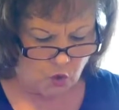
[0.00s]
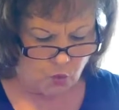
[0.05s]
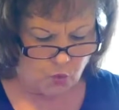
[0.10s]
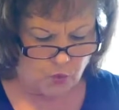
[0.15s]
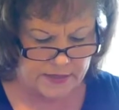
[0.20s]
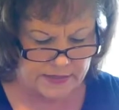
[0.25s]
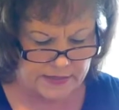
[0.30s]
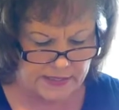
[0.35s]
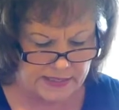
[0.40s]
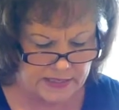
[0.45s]

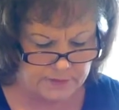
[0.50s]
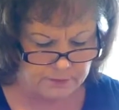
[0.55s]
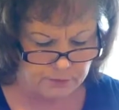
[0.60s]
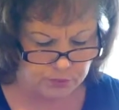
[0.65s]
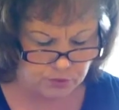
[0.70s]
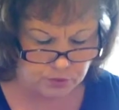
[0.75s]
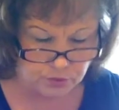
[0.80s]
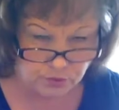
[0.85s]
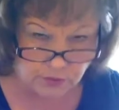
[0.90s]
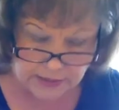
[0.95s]
when he
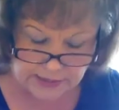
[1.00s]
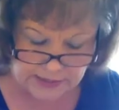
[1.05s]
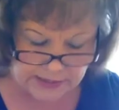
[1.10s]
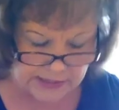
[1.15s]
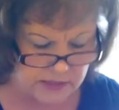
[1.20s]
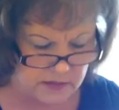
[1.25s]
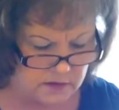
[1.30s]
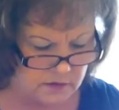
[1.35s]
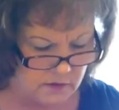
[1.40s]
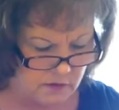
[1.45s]

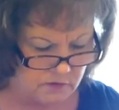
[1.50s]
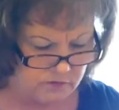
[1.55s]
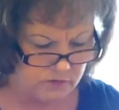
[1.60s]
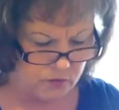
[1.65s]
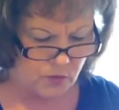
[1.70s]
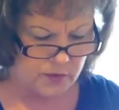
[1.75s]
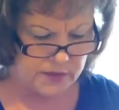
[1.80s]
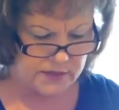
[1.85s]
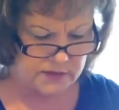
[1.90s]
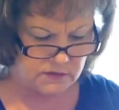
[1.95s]
prayed
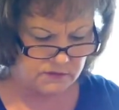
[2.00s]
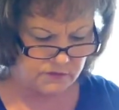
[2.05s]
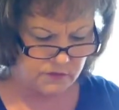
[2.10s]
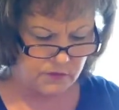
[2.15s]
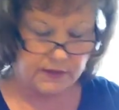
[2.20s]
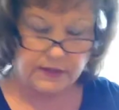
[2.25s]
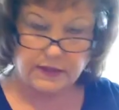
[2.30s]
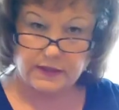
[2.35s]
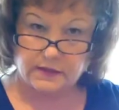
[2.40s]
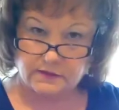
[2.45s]
for his
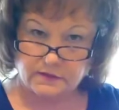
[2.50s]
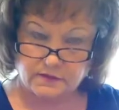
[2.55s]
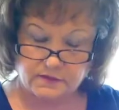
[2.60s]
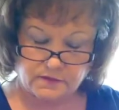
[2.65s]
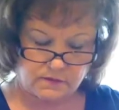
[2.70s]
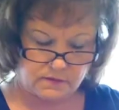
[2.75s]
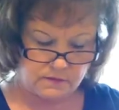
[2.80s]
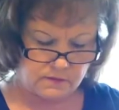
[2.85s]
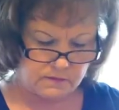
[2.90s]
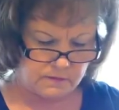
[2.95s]

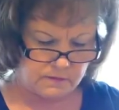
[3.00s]
friends.